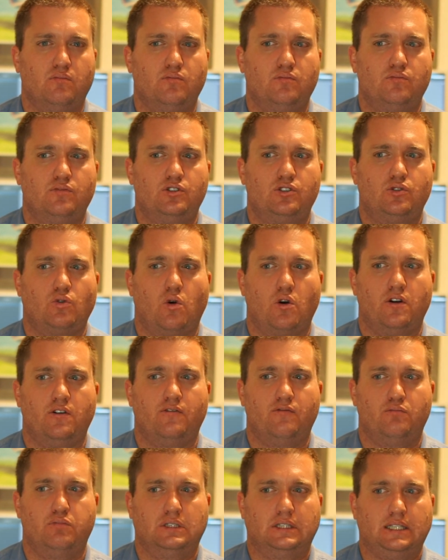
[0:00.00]
sort
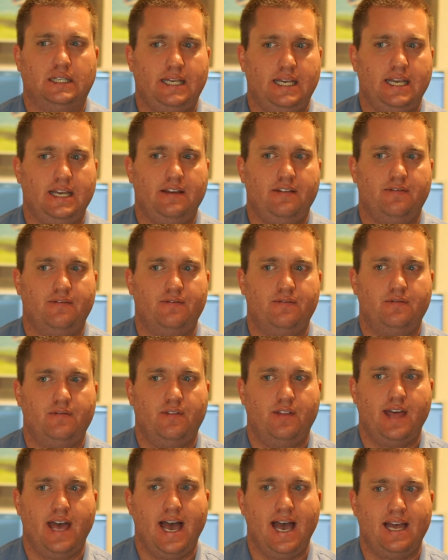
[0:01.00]
of believe
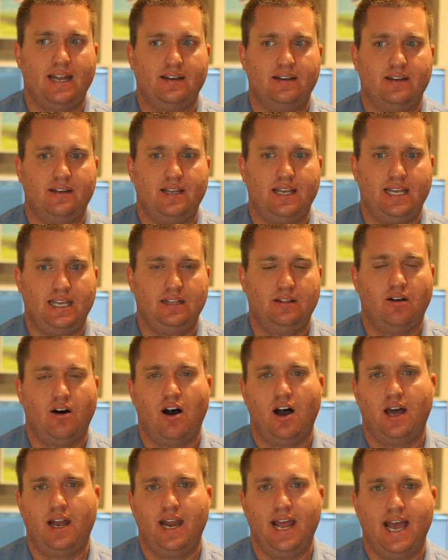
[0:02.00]
that
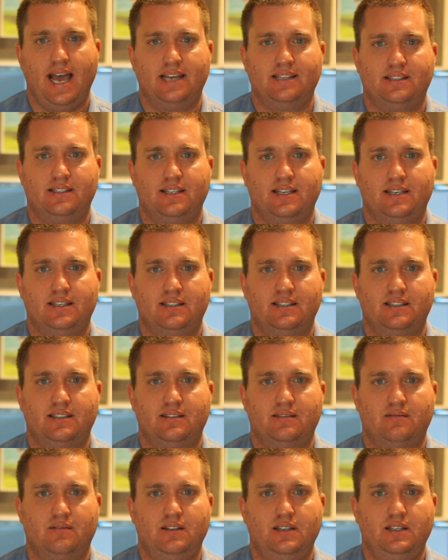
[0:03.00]
Elon has this